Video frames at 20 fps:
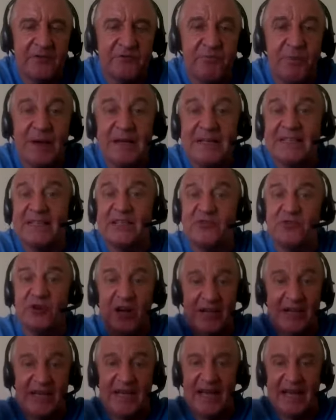Basically try
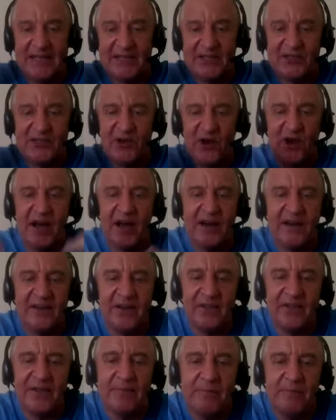and get
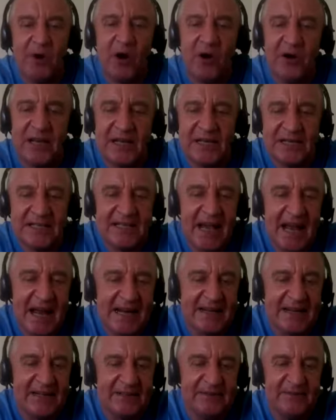inside the market's
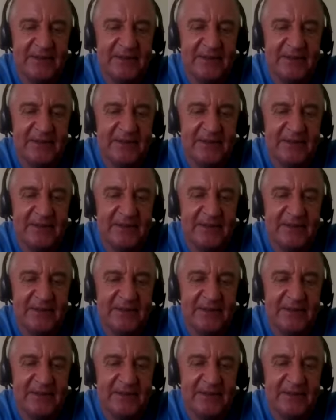head.